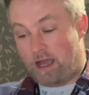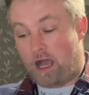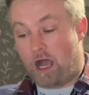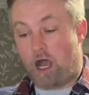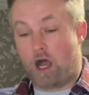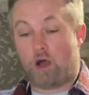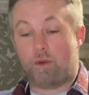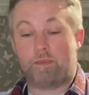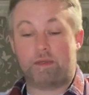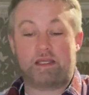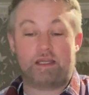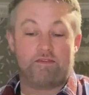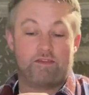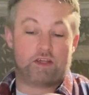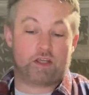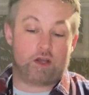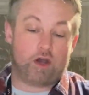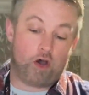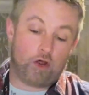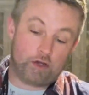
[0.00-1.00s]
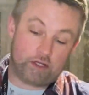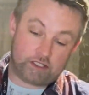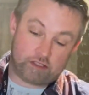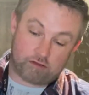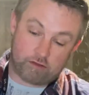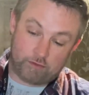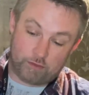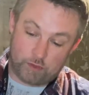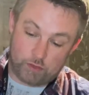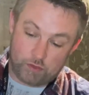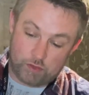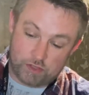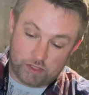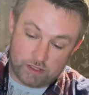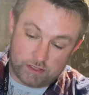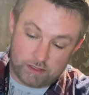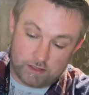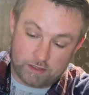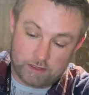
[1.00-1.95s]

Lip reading: I'll be giving honest reviews.